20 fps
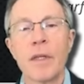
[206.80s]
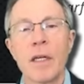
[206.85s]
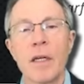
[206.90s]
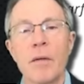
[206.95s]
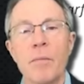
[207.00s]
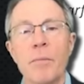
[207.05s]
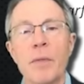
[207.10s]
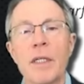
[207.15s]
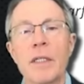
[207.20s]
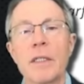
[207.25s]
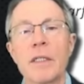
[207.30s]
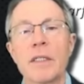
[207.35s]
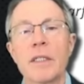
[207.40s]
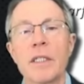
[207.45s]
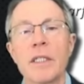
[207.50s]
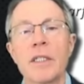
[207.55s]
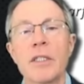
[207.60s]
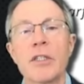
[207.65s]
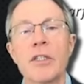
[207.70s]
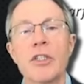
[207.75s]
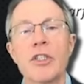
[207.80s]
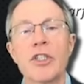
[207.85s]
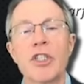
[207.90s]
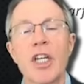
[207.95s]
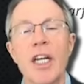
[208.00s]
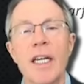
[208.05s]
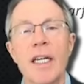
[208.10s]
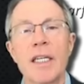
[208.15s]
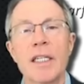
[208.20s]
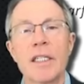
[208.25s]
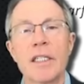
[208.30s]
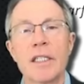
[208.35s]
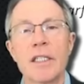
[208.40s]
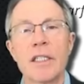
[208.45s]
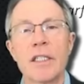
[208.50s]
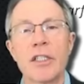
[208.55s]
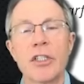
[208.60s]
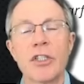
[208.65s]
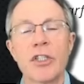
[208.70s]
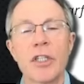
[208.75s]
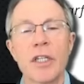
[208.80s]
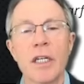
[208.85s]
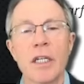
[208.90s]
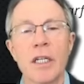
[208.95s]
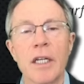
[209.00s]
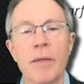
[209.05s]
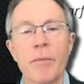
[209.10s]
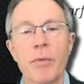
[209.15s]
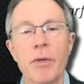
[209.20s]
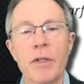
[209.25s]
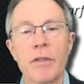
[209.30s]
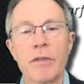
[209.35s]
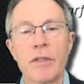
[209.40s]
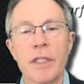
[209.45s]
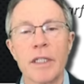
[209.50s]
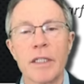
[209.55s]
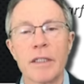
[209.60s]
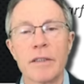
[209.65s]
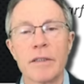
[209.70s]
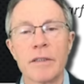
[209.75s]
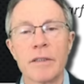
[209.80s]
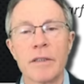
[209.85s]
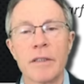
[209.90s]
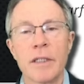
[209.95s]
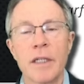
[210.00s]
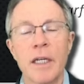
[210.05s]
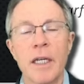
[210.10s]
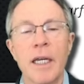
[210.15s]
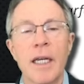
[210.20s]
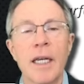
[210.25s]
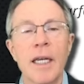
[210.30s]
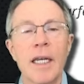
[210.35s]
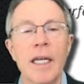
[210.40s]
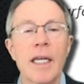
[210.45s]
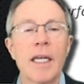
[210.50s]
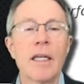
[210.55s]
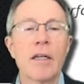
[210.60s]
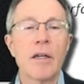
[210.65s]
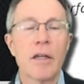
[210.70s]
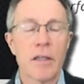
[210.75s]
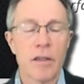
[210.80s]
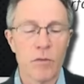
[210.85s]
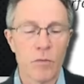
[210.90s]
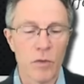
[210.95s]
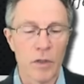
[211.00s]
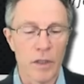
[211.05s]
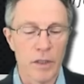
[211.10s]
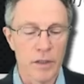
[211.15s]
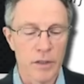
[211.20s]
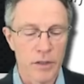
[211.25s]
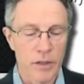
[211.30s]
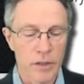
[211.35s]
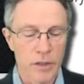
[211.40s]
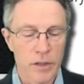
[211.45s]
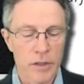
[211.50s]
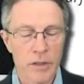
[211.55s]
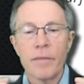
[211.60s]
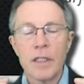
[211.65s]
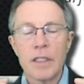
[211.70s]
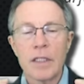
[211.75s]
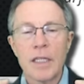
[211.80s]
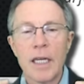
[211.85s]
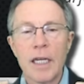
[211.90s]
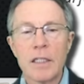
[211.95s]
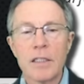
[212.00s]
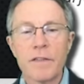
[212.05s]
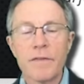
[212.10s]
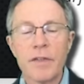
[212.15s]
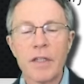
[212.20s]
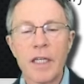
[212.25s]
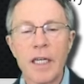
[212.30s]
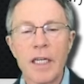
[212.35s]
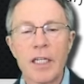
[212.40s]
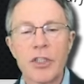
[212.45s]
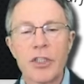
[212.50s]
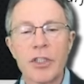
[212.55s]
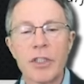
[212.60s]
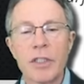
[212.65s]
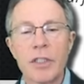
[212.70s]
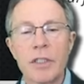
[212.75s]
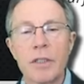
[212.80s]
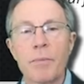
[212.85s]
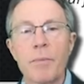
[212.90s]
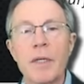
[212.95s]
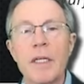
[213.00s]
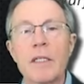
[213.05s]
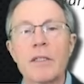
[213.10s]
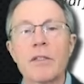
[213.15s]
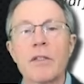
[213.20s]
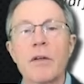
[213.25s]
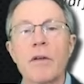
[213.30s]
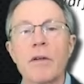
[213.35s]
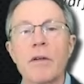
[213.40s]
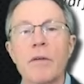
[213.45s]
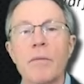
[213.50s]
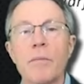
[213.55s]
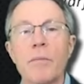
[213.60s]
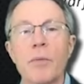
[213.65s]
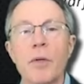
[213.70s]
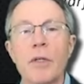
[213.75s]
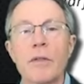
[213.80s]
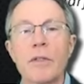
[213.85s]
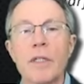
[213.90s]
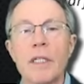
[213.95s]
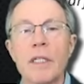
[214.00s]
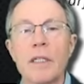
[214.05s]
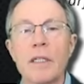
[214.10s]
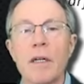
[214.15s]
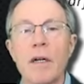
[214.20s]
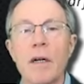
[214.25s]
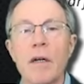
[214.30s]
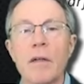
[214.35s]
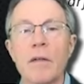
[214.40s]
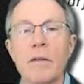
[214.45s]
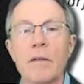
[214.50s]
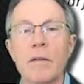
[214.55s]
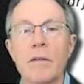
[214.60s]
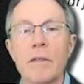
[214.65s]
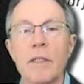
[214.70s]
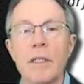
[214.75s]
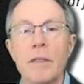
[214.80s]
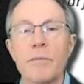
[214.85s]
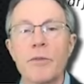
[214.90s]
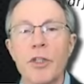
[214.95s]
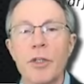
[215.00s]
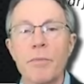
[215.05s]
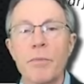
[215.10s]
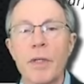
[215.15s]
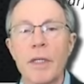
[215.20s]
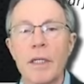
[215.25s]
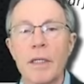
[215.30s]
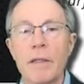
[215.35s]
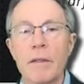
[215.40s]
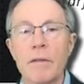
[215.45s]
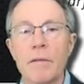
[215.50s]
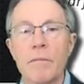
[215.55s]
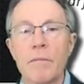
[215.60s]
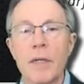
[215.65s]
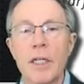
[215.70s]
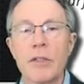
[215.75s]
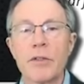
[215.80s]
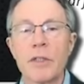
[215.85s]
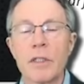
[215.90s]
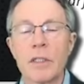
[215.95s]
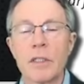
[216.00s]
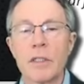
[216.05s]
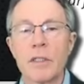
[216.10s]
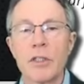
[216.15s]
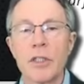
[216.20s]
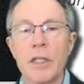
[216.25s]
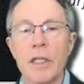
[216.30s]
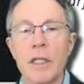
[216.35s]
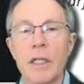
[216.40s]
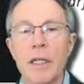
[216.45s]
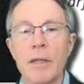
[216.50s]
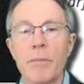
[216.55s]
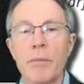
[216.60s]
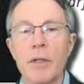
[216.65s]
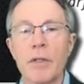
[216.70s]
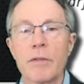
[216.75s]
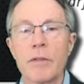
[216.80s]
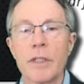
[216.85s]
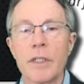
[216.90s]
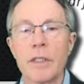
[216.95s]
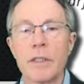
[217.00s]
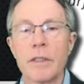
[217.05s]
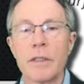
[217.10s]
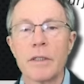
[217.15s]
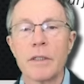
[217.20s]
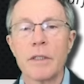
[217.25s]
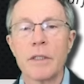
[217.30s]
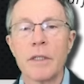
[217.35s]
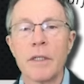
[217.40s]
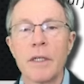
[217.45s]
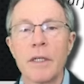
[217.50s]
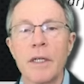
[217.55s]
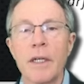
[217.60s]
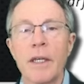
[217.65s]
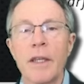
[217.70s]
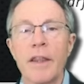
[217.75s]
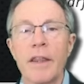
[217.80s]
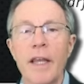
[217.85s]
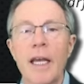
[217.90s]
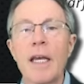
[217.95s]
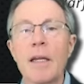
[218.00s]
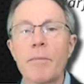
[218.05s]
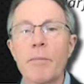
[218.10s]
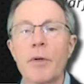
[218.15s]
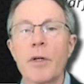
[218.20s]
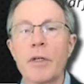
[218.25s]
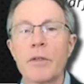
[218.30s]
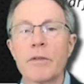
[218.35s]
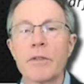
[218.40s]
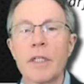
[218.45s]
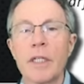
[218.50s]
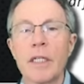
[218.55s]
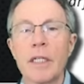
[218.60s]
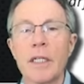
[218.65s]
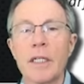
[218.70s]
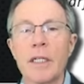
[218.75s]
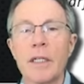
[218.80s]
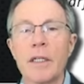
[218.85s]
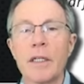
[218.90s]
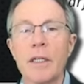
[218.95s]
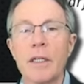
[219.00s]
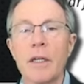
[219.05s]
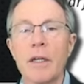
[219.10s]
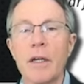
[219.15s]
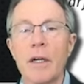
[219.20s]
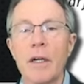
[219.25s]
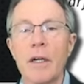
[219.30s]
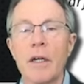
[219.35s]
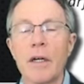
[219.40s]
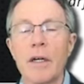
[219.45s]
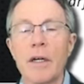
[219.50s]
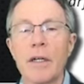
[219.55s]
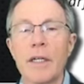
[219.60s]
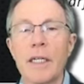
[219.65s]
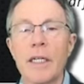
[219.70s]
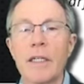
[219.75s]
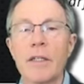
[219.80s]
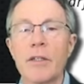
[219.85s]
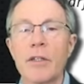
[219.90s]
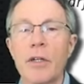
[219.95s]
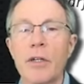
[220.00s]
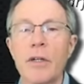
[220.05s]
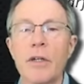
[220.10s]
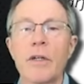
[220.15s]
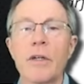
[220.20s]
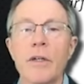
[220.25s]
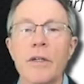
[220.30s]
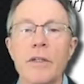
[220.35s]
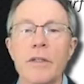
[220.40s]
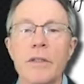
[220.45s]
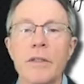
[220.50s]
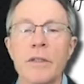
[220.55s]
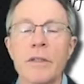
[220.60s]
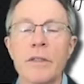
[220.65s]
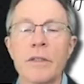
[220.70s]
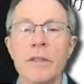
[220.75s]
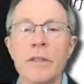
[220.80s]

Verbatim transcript: ability to change this GLA protein. In other words, this calcification depends on a protein called MGP, matrix GLA protein. That protein, uh, in turn,